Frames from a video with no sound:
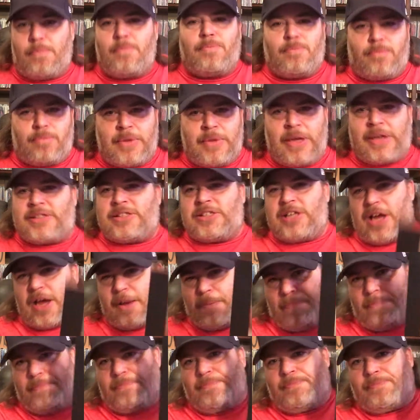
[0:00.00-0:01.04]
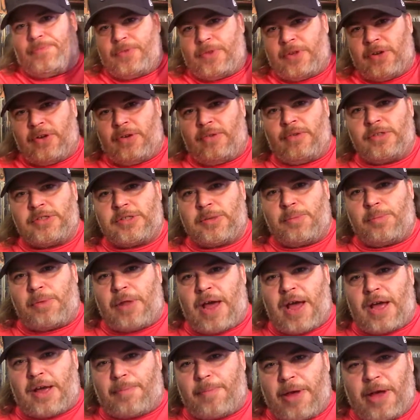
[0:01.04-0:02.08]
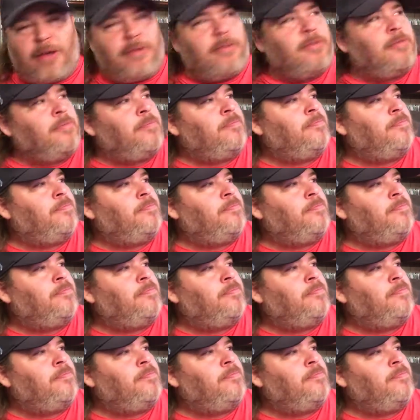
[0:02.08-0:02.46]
Next up, the Black Mountain.